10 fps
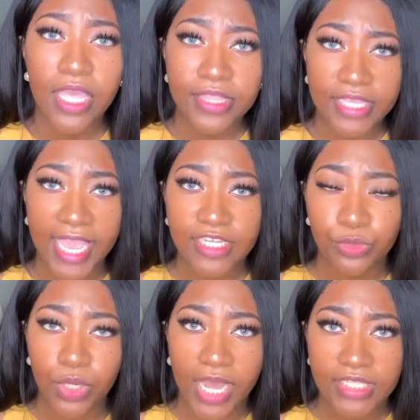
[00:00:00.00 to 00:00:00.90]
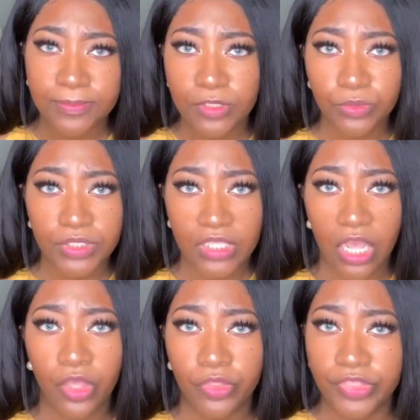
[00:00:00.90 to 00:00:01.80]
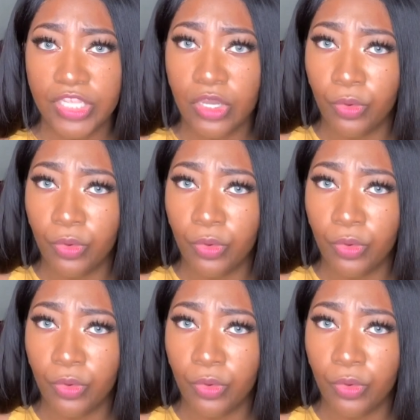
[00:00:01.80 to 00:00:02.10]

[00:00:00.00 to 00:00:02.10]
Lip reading: The actual hospital was called the